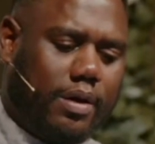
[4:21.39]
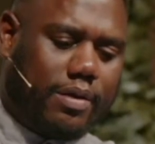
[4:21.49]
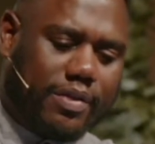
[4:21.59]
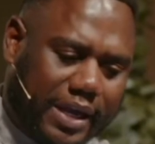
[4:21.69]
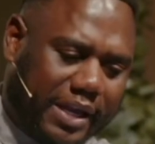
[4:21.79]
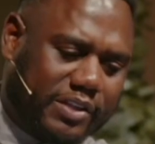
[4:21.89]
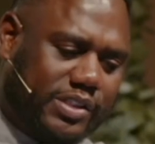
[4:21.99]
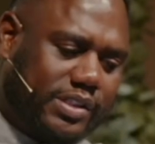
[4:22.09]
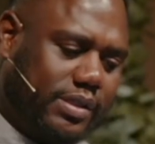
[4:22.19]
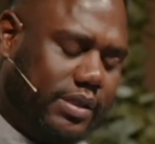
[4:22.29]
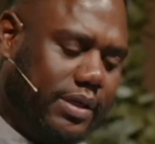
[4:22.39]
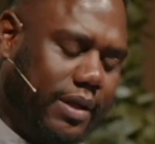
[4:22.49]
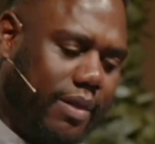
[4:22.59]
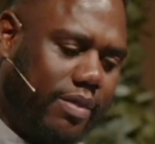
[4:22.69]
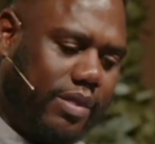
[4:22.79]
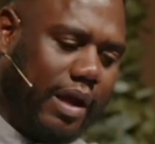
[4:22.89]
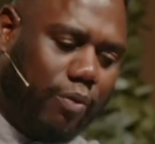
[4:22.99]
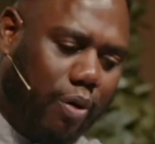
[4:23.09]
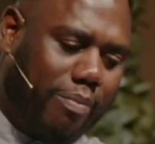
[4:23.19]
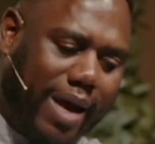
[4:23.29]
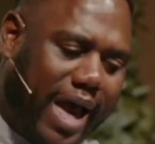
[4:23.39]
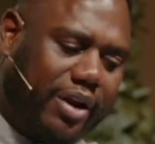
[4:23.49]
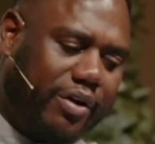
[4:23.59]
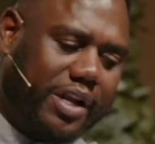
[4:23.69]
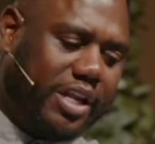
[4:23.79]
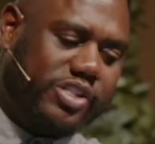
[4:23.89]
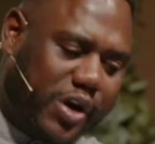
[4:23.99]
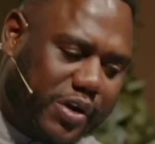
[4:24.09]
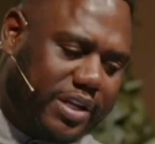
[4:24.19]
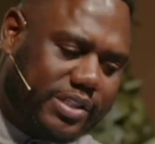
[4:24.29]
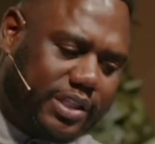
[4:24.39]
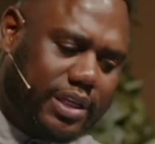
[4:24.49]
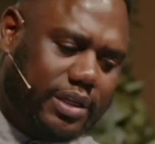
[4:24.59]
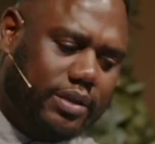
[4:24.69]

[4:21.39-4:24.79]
things that won't matter in eternity.